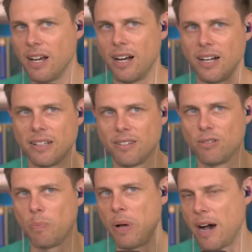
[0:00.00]
uh, through
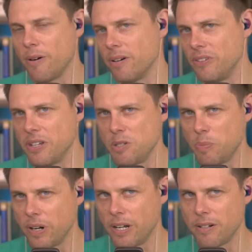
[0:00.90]
the power of his
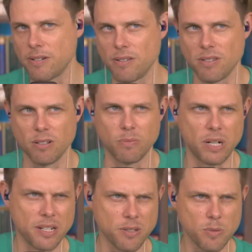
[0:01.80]
prayers, as though
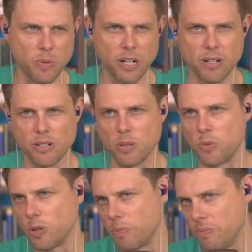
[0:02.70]
apostles' prayers are
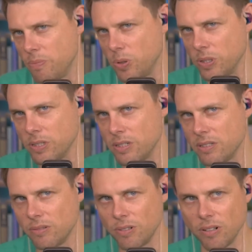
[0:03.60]
more
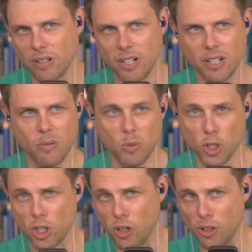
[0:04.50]
important or more
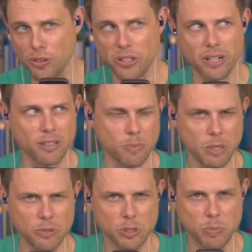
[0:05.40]
heard than other
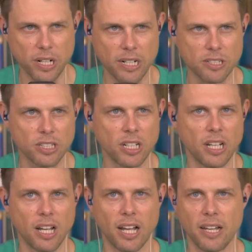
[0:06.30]
people's prayers.
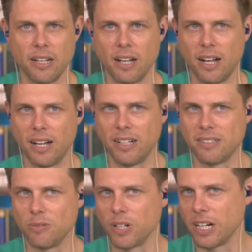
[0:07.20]
And, uh,
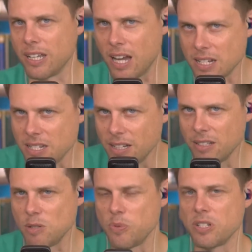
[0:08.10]
and so we're going to cast down
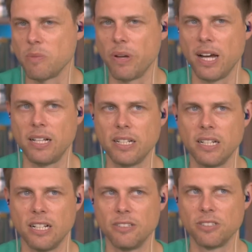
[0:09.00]
this principality.
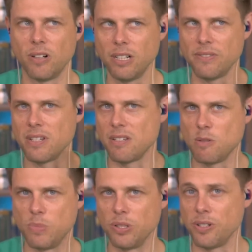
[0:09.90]
So all of this is
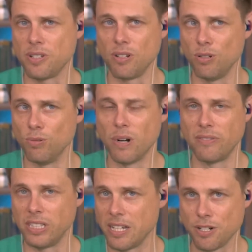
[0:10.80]
built as a new
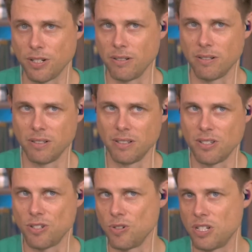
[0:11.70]
revelation,
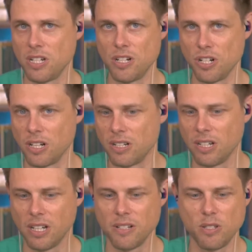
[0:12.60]
this strategic
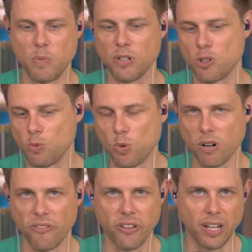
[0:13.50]
spiritual
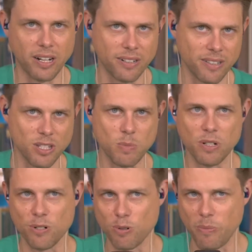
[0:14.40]
warfare, this
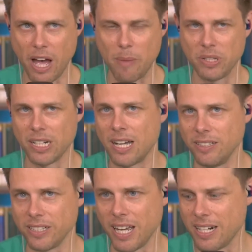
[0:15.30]
spiritual mapping. And I
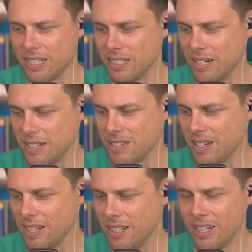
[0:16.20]
look at it and I
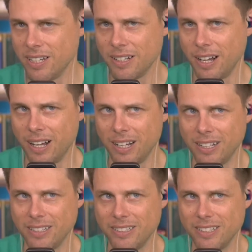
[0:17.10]
say,
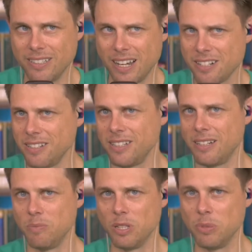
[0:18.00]
uh, it's actually
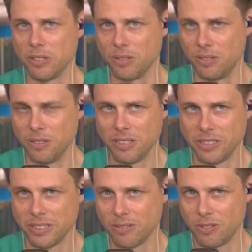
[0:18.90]
unbiblical
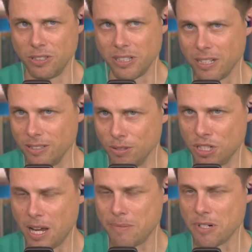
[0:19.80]
when you look at Luke
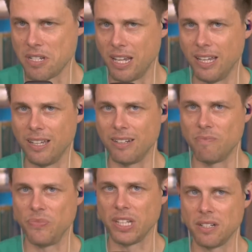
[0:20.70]
chapter 10
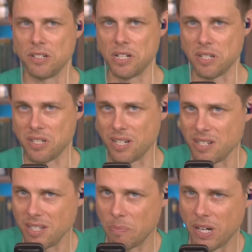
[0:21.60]
and Jesus sends
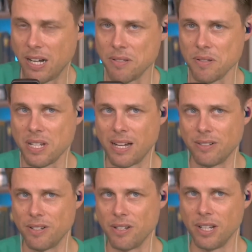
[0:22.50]
the apostles out
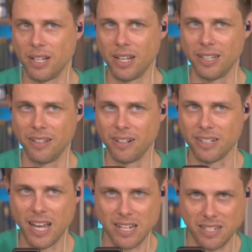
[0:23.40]
and, and they're
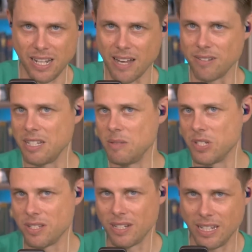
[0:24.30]
casting out
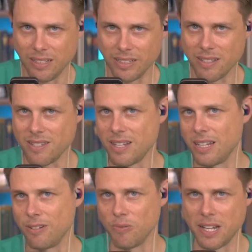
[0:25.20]
demons and healing the
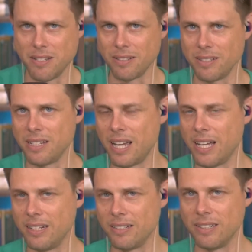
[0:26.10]
sick and raising the
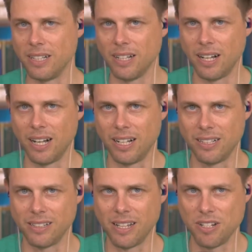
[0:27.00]
dead. And,
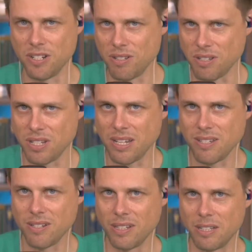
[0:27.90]
uh, and Jesus says
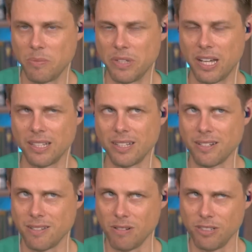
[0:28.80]
to them, I think
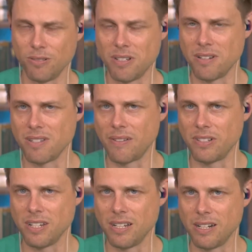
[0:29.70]
it's Luke 10,
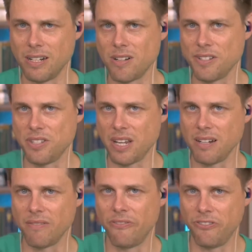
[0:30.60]
17, I saw
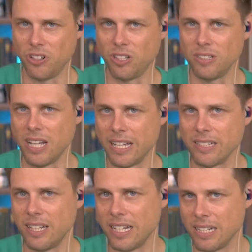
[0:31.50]
Satan fall
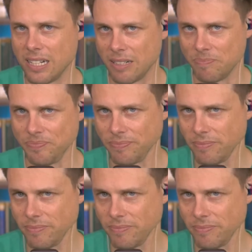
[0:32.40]
like lightning